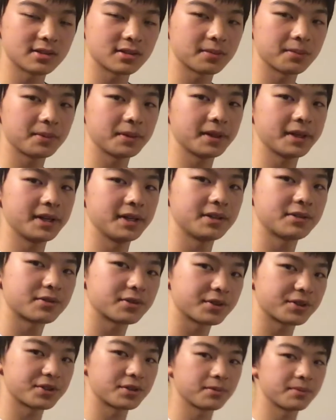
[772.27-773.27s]
to play
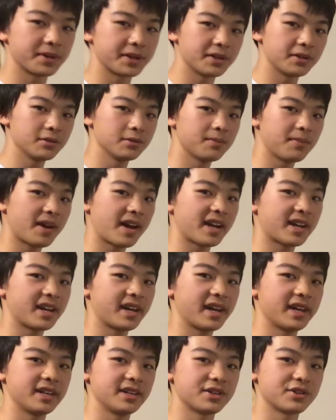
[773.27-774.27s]
traditional penhold
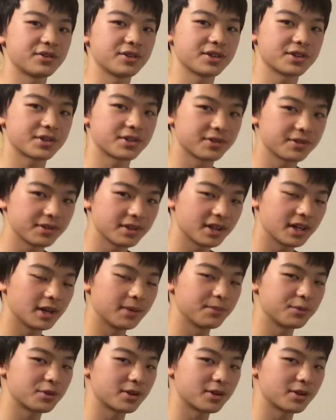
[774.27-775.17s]
backhand and